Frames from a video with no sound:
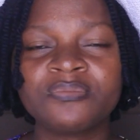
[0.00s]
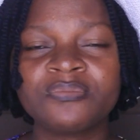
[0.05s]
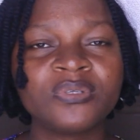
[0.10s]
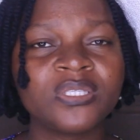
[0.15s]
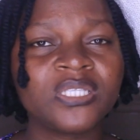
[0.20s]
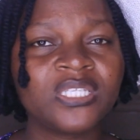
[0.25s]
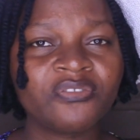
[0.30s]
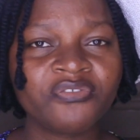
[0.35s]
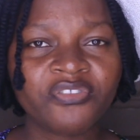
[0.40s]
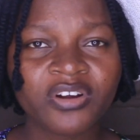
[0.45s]

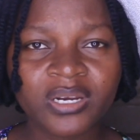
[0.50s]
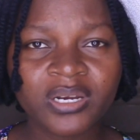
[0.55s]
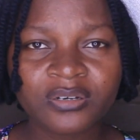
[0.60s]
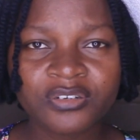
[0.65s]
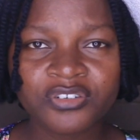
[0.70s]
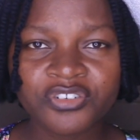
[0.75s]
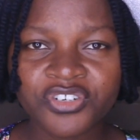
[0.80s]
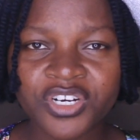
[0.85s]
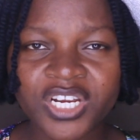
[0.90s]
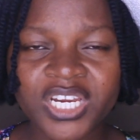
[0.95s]
different
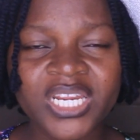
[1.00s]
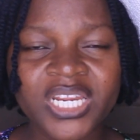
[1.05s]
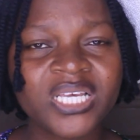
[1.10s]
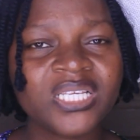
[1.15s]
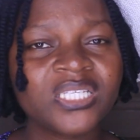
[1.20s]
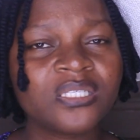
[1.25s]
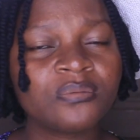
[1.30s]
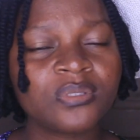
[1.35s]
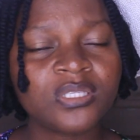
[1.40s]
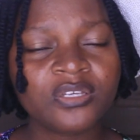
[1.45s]

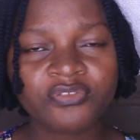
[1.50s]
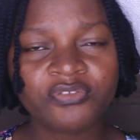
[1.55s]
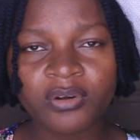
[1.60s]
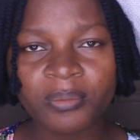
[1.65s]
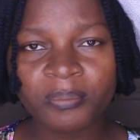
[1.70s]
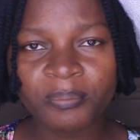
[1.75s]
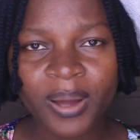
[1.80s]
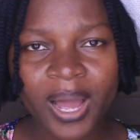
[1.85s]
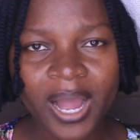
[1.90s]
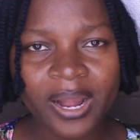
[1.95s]
trainings,
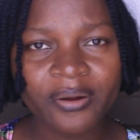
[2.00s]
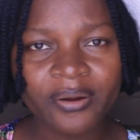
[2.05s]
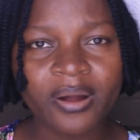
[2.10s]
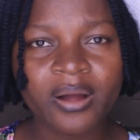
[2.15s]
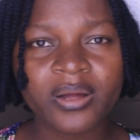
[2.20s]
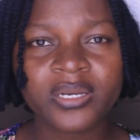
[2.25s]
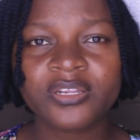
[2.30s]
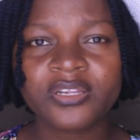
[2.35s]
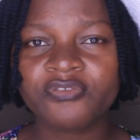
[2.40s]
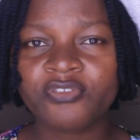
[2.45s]
different
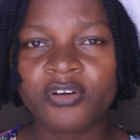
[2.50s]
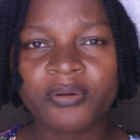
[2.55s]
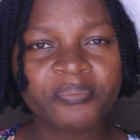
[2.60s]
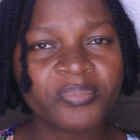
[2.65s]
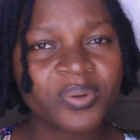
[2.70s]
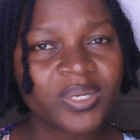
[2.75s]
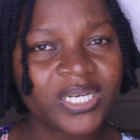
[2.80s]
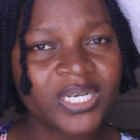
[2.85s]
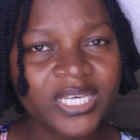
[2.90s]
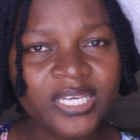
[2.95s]
background, different
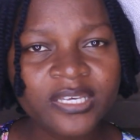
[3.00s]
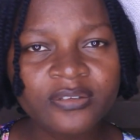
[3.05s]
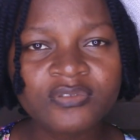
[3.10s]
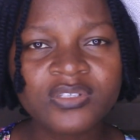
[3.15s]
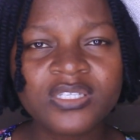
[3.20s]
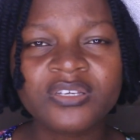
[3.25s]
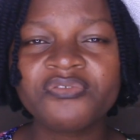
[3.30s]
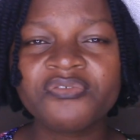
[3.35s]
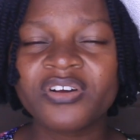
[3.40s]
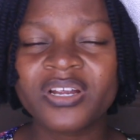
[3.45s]
beliefs,
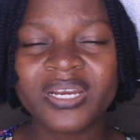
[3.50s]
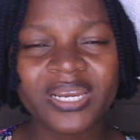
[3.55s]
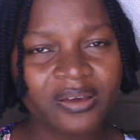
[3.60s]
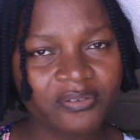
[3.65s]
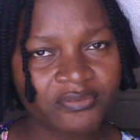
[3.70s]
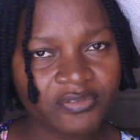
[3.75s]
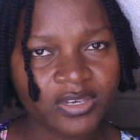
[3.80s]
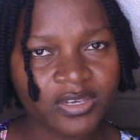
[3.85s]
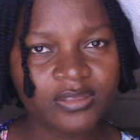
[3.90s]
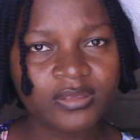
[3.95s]
different
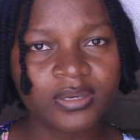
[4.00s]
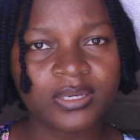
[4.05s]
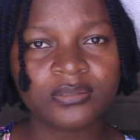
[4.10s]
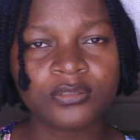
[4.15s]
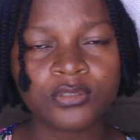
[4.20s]
everything.